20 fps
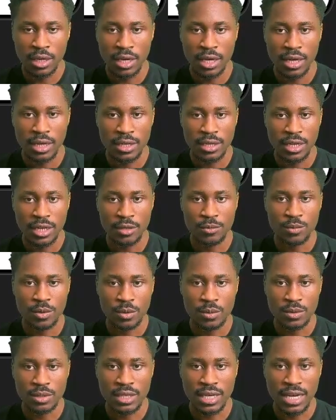And then we
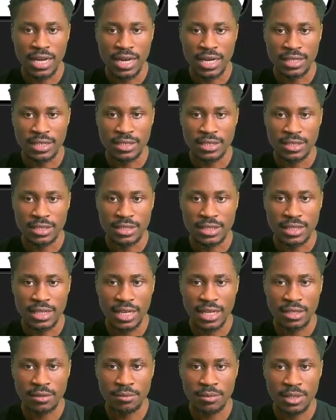will add an
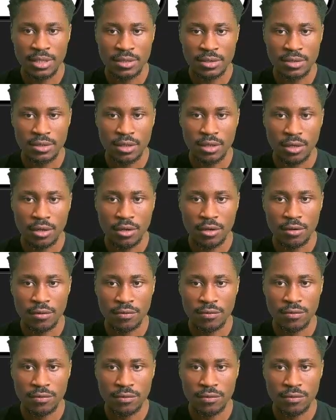alignment of,